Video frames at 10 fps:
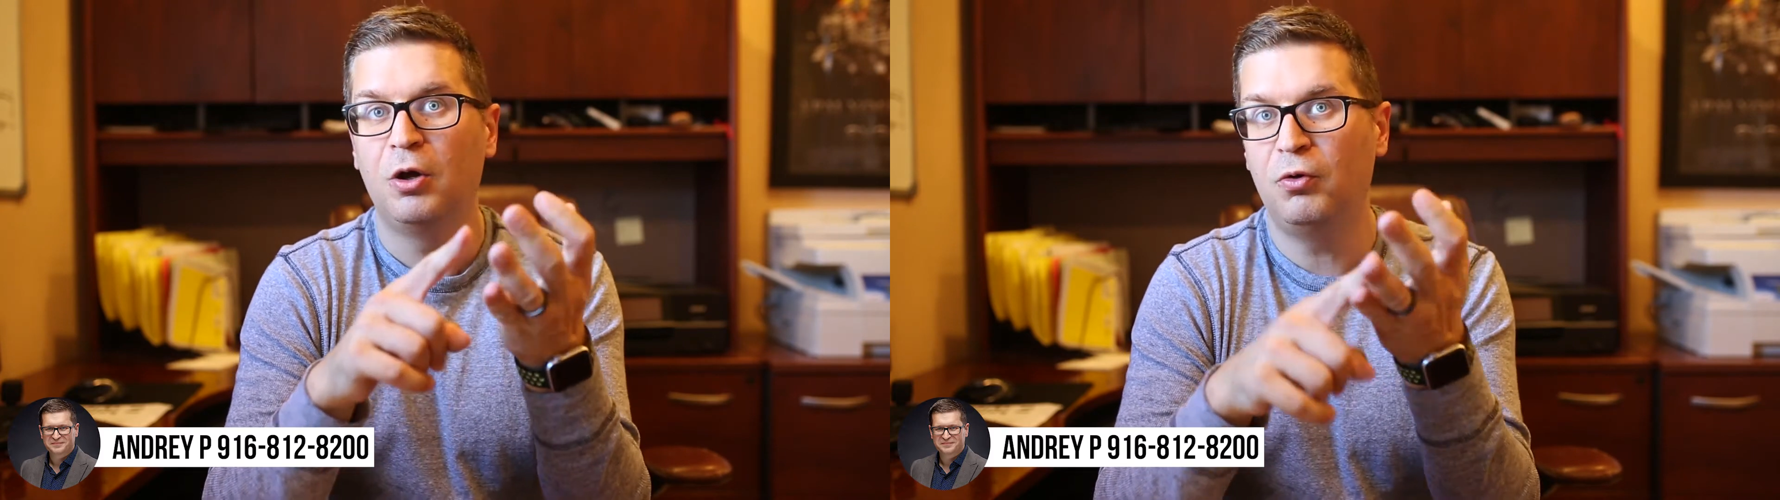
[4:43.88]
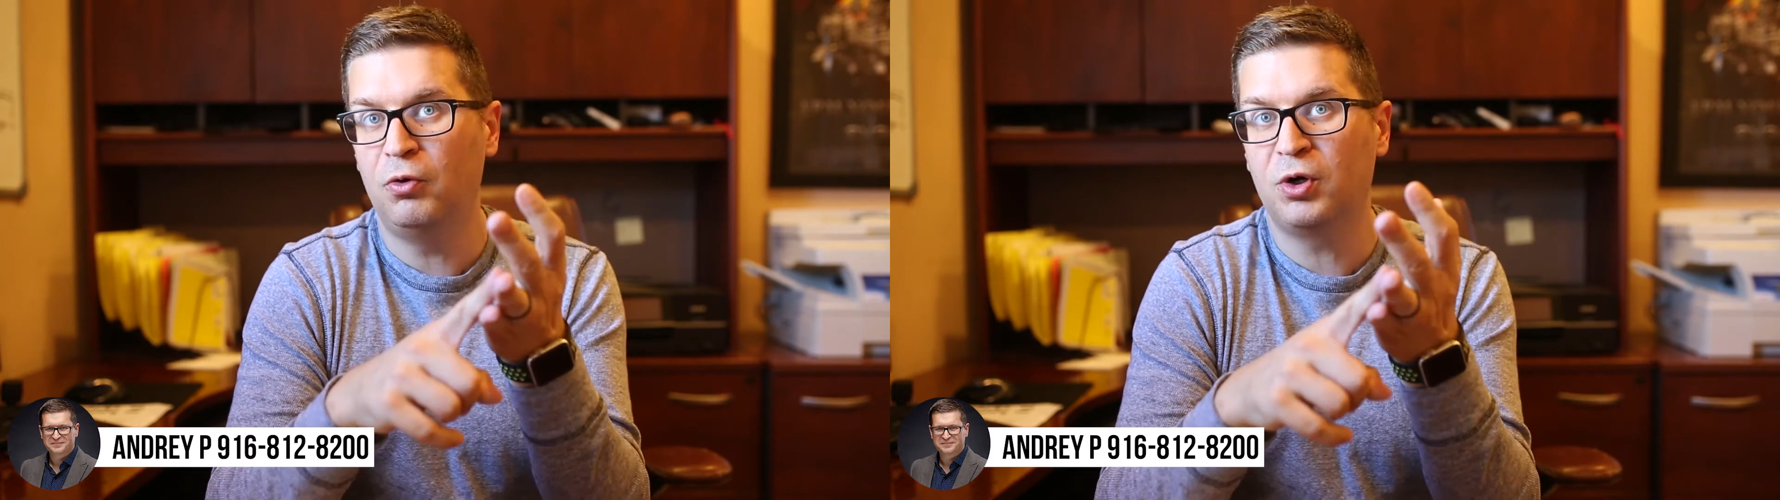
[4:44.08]

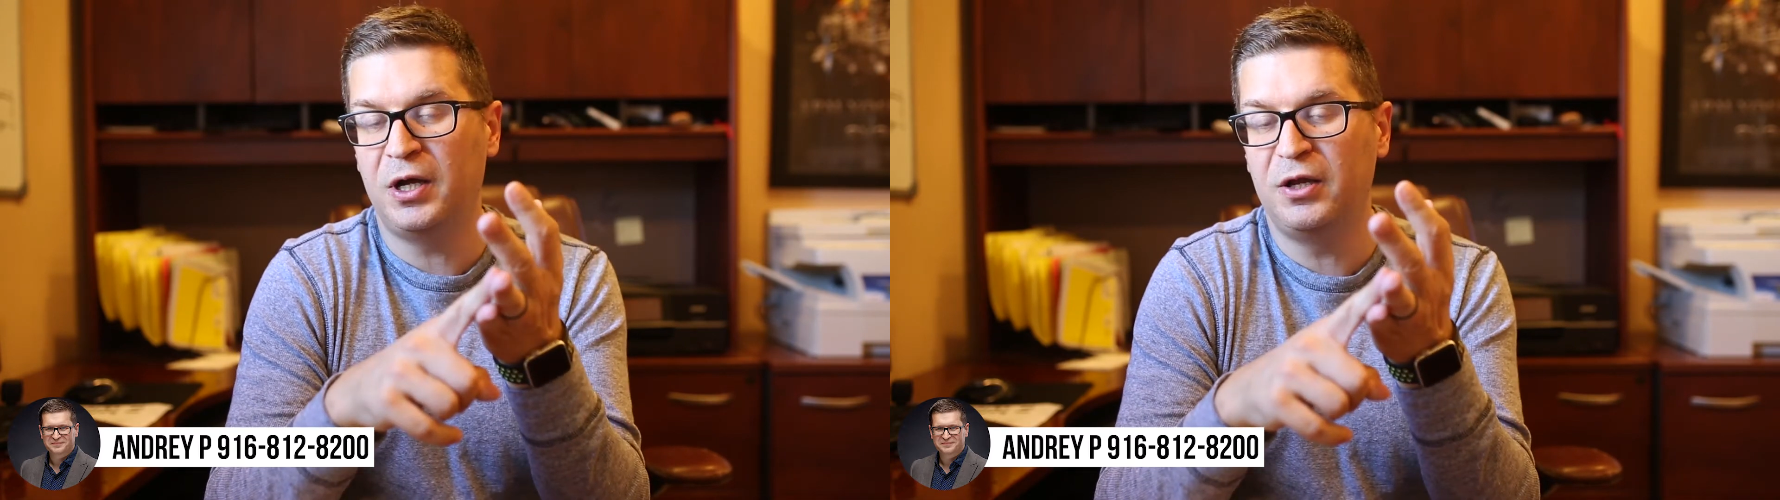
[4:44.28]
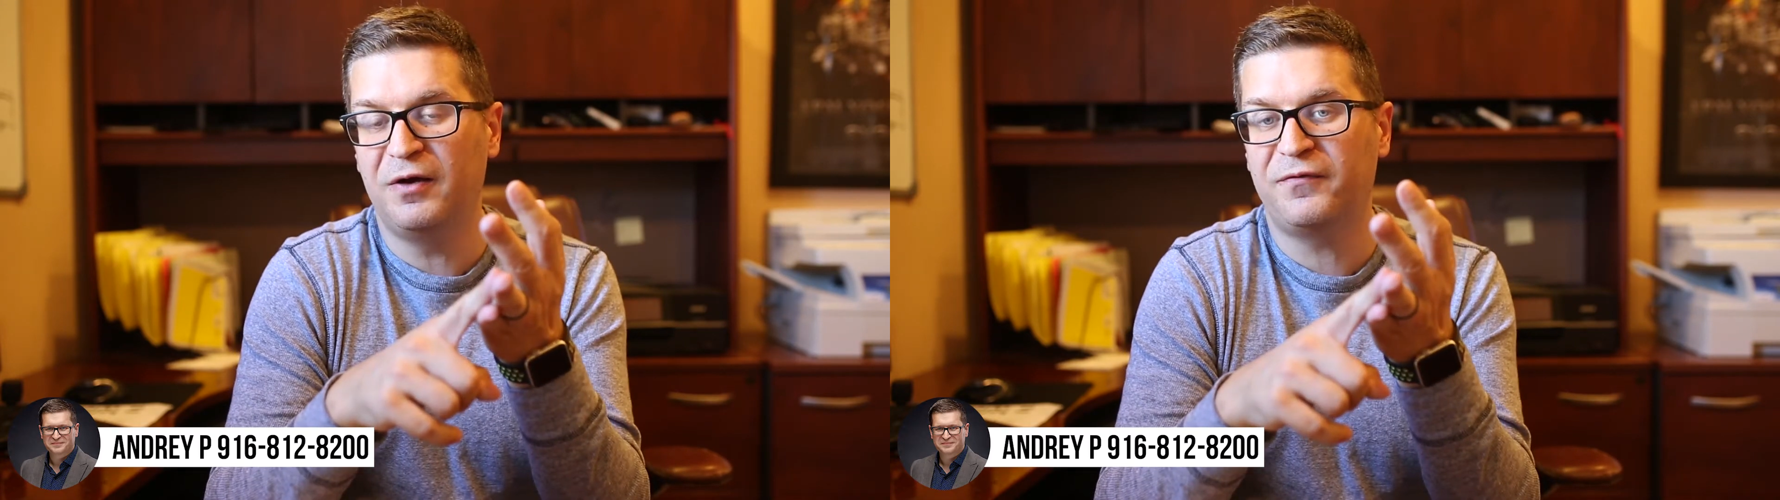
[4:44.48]
or
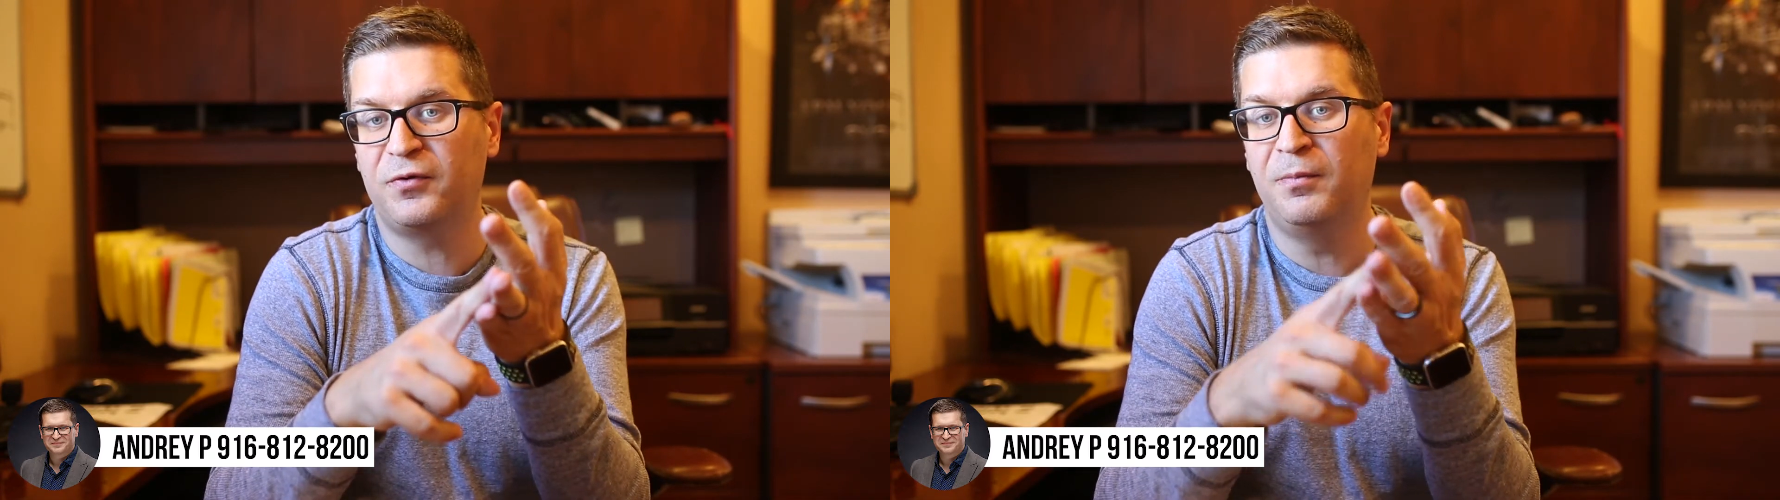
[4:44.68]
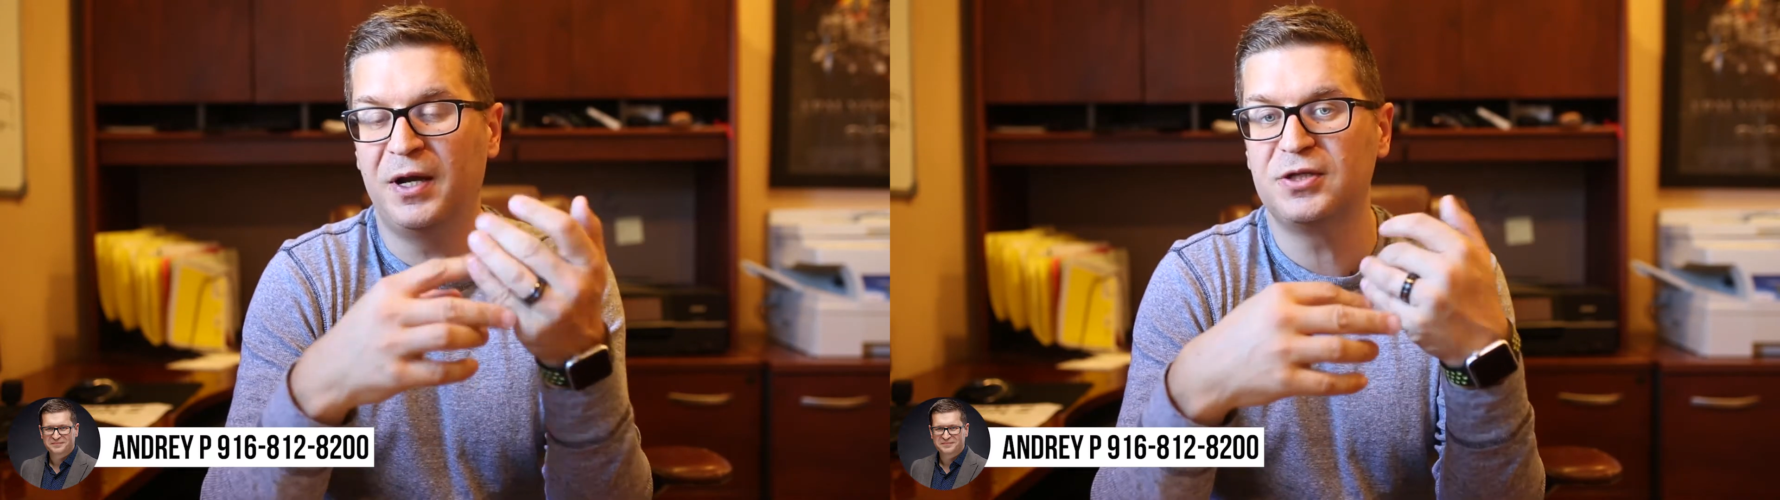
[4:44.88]
I
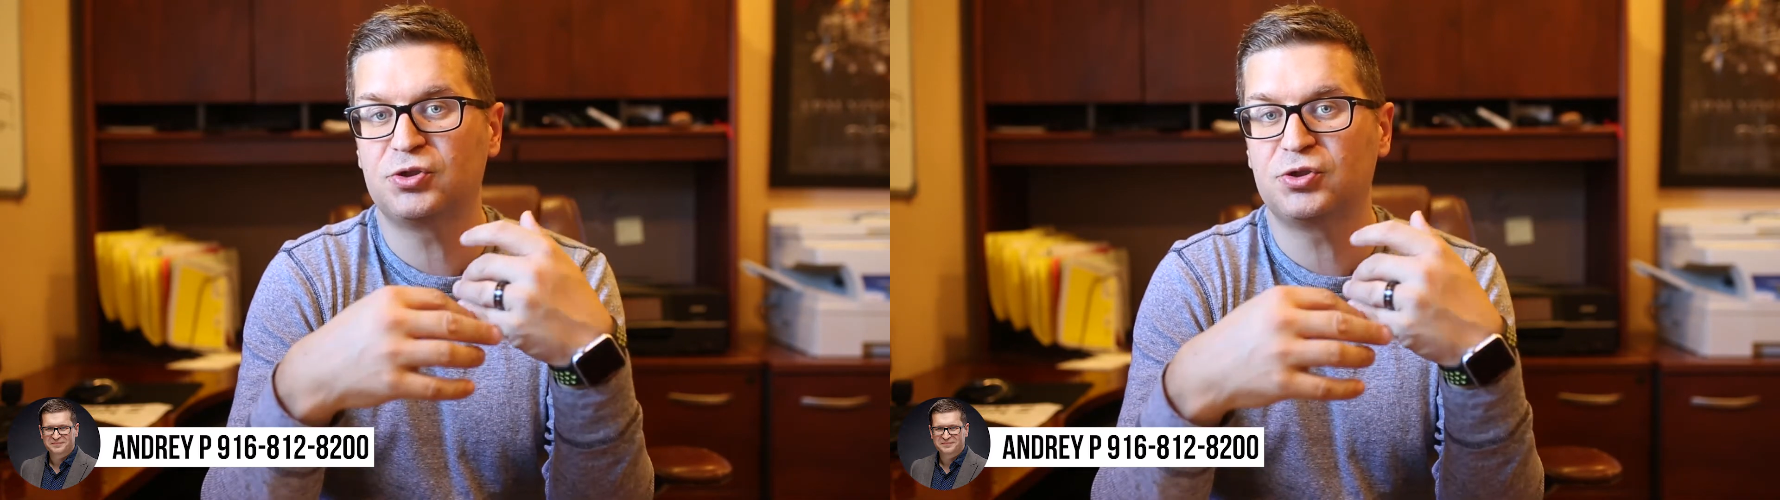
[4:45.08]
offer my